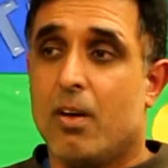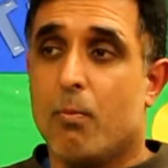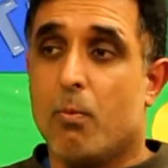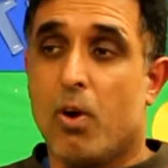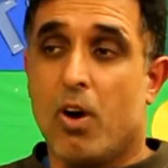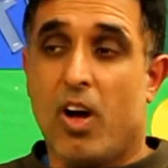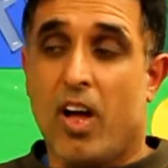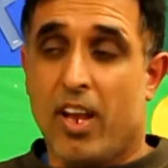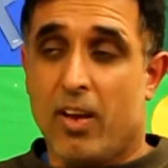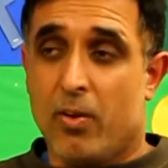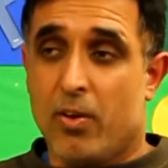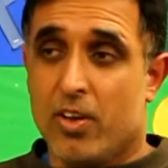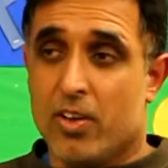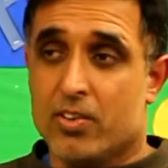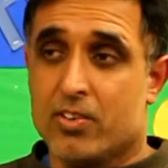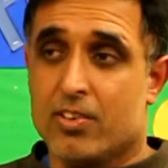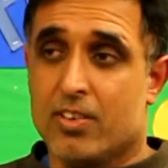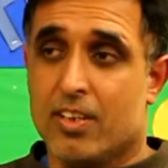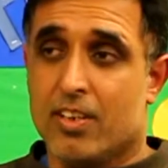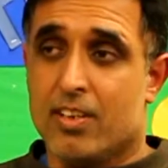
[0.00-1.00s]
what alloy
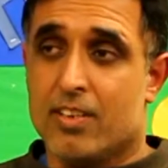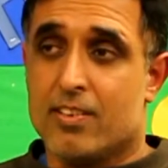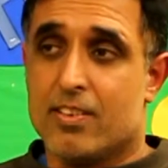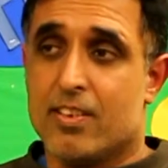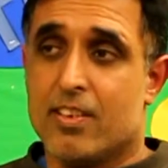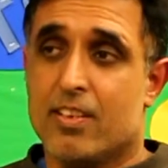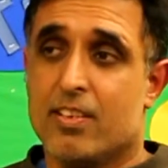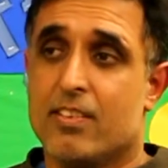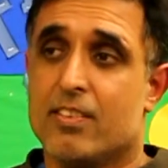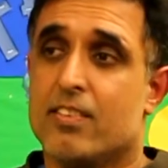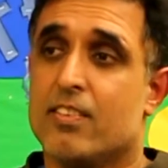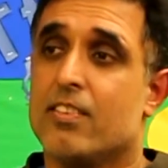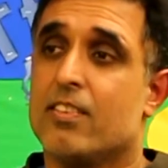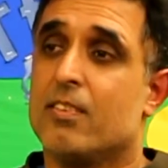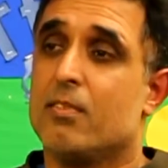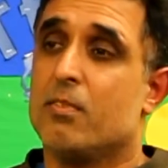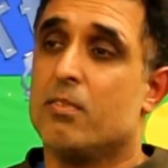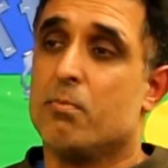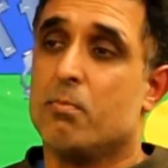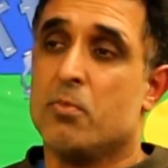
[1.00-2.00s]
or steel it is,
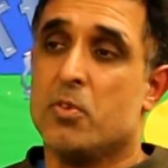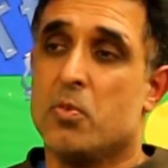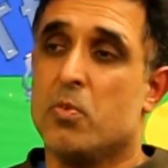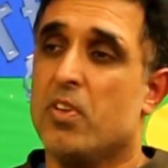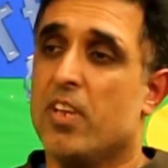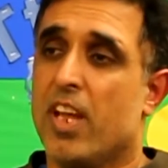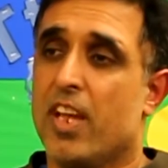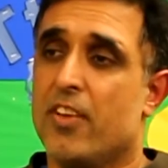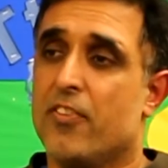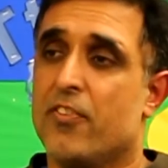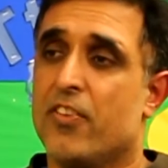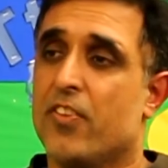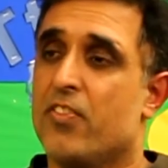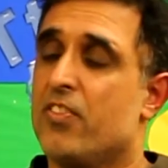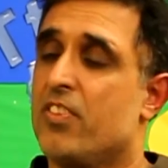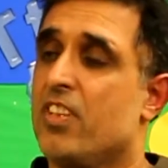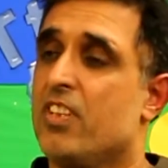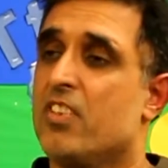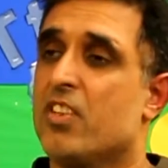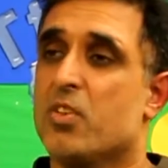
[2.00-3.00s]
between
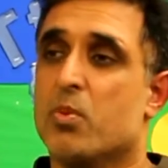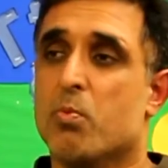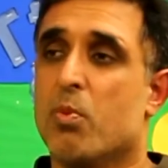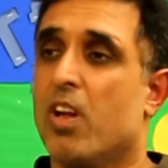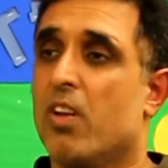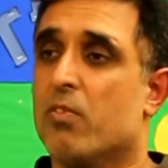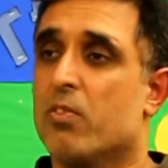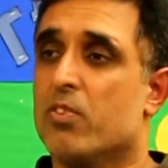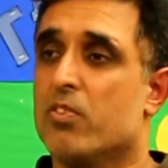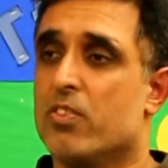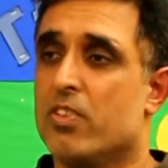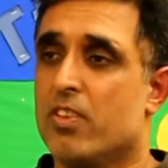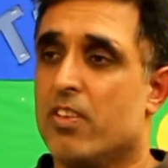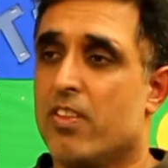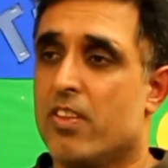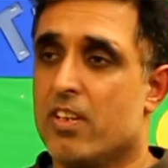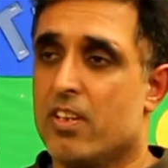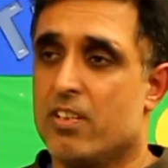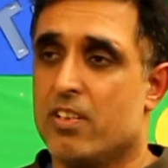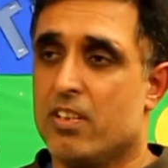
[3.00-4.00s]
850 to 1200,
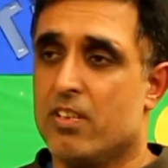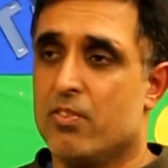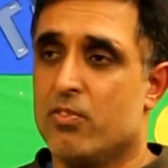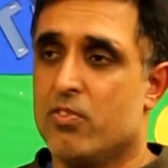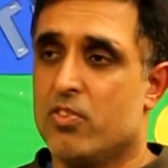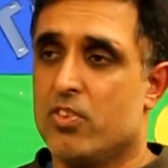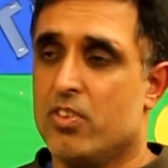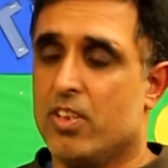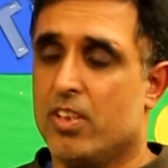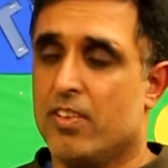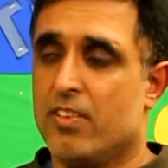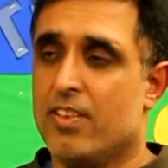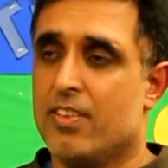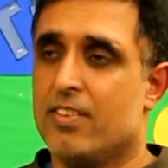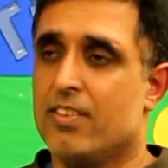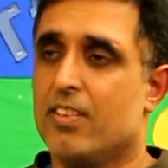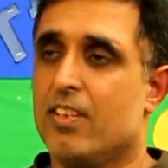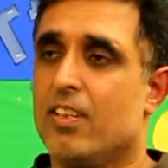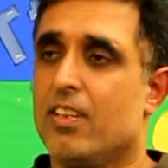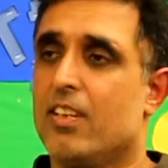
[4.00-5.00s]
1300
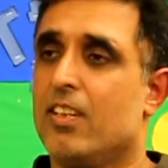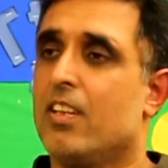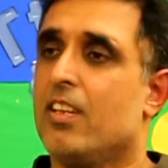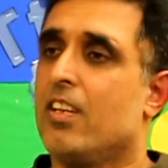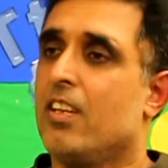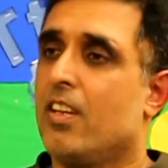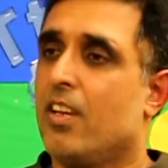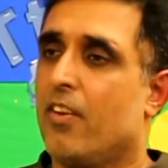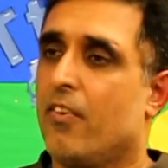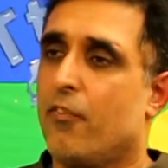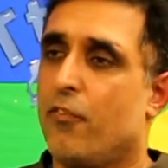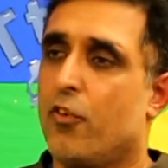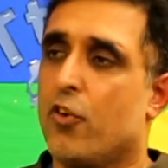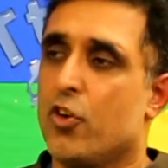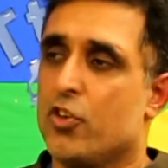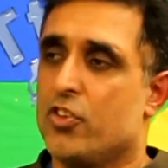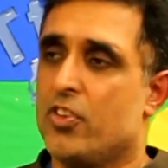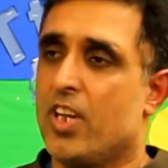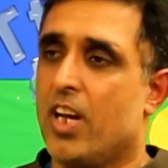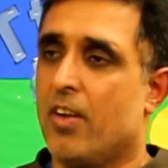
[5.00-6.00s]
degrees C,
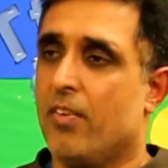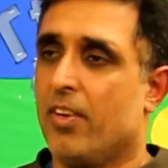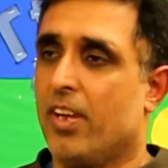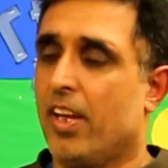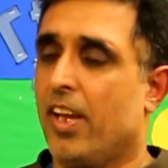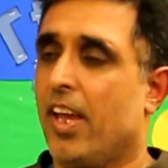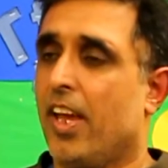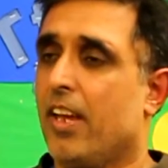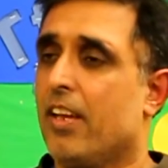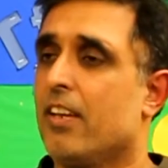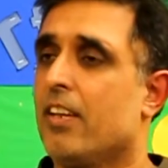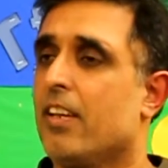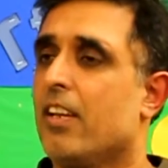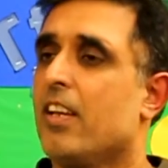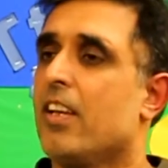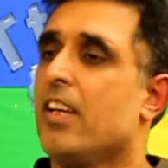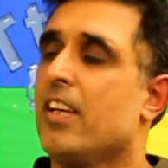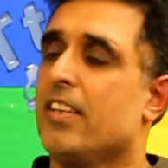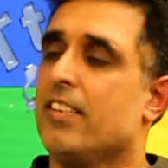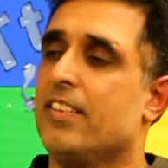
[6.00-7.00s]
forged down again.
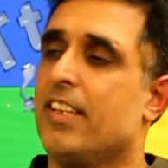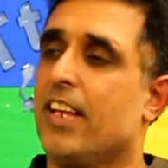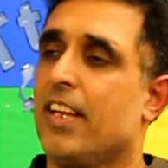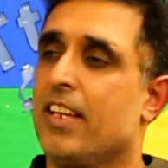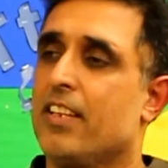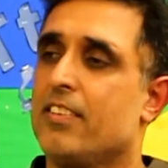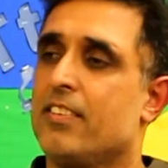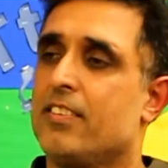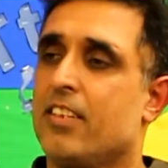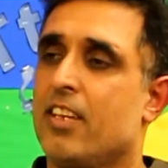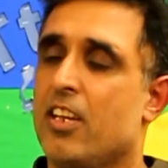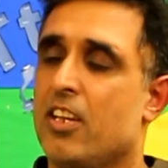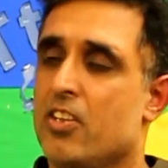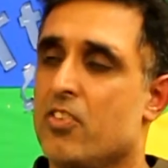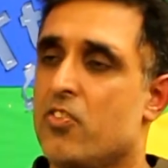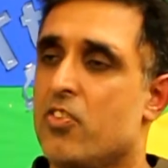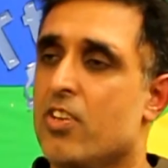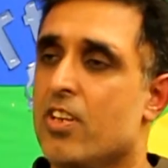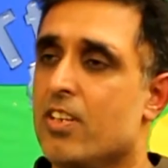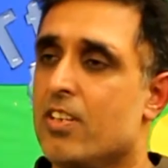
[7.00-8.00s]
Then it's
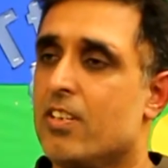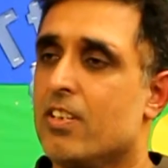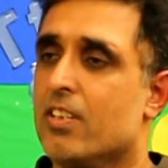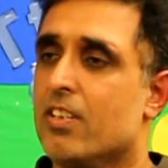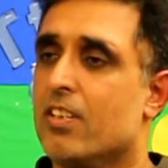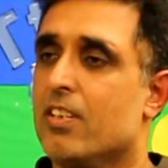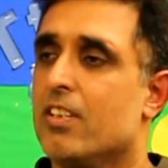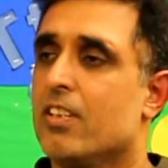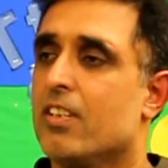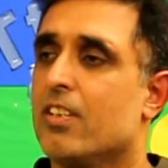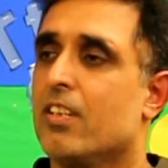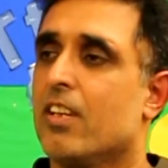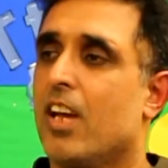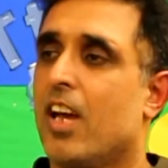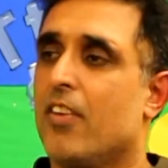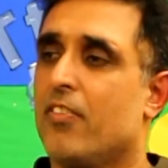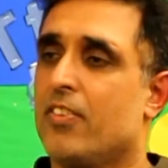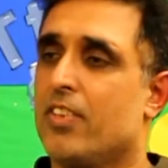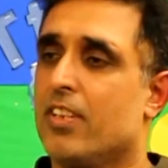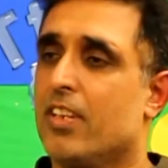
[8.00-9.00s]
heat treated
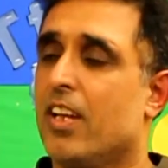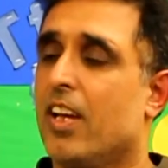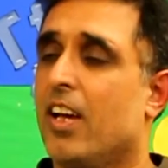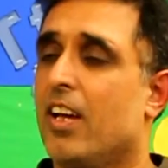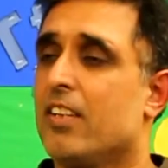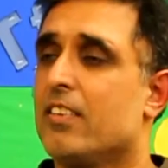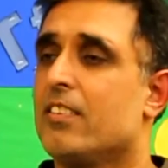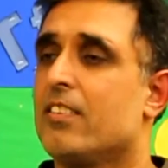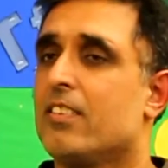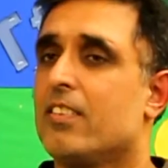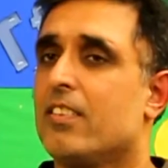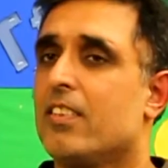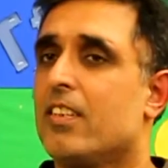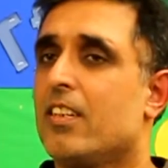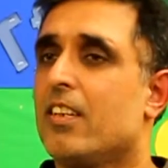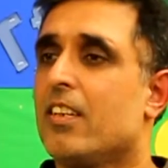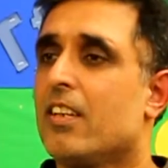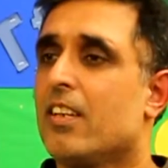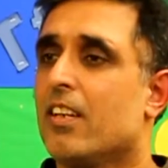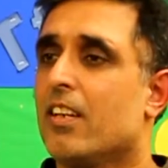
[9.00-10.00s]
after that
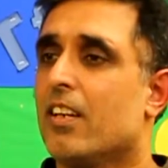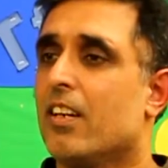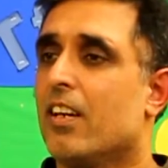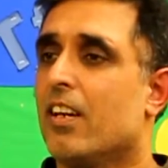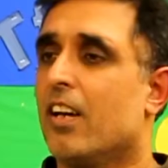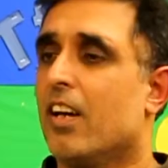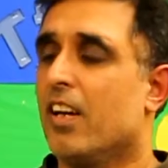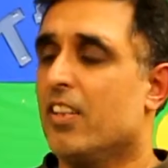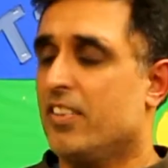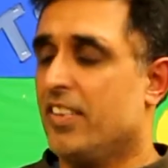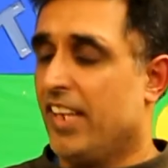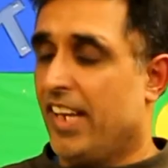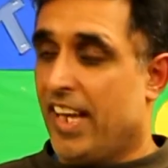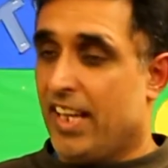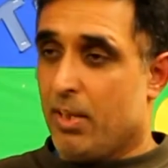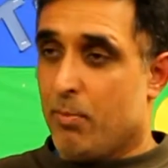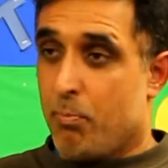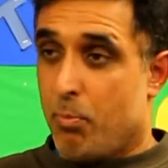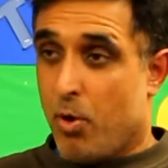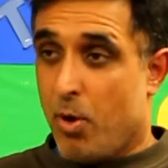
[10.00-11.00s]
to
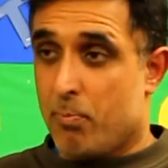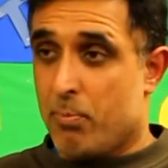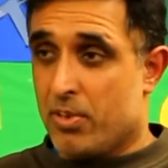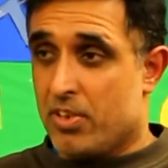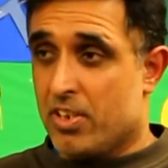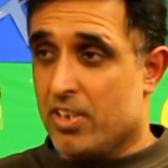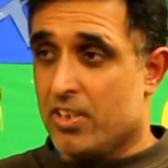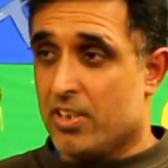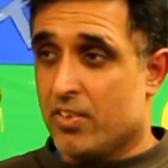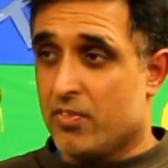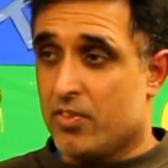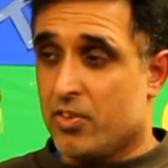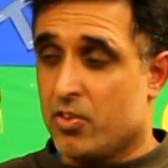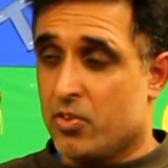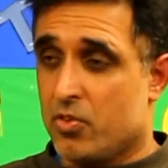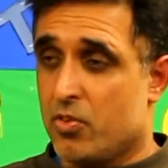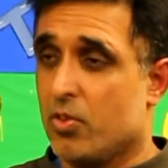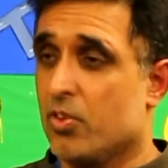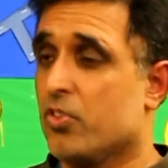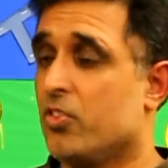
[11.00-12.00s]
get the properties of the
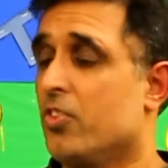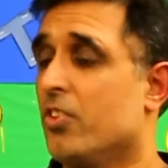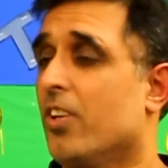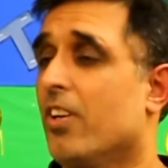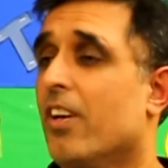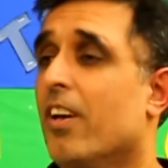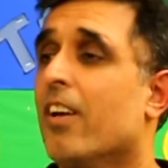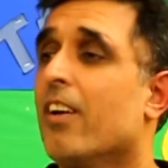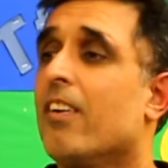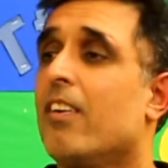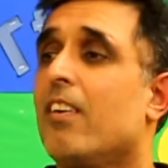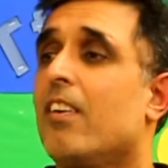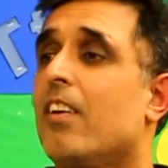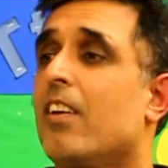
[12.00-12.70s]
structure.